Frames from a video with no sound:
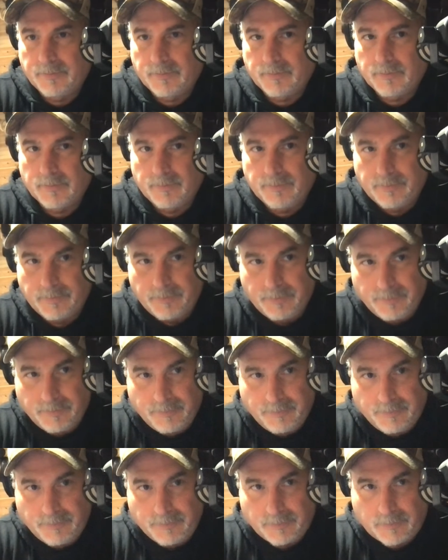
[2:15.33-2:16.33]

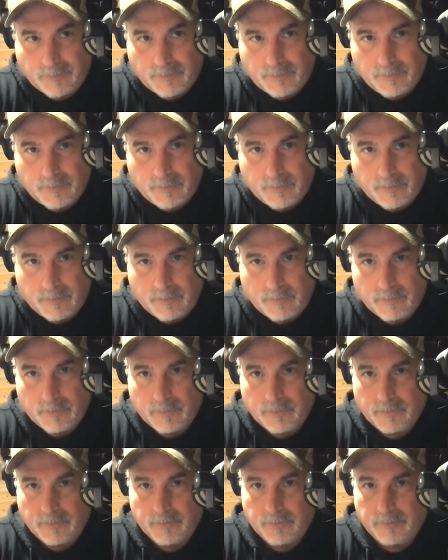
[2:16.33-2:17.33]

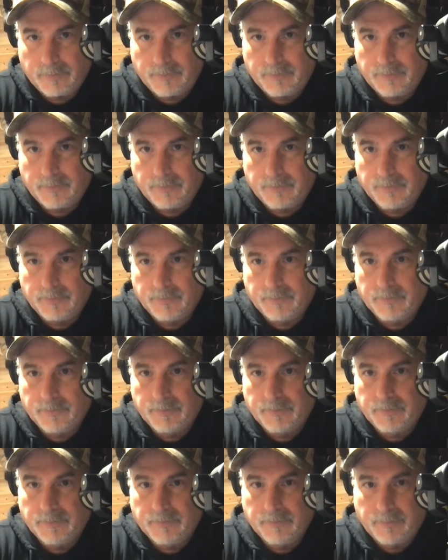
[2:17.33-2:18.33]

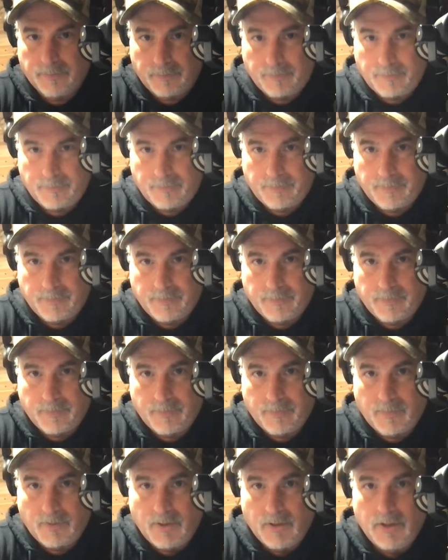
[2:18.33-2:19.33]

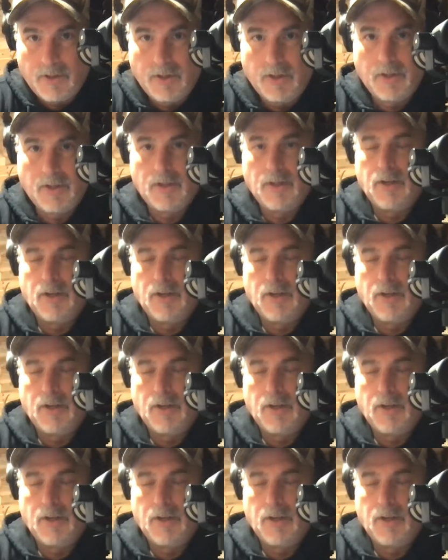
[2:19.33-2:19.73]
Nobody speaks.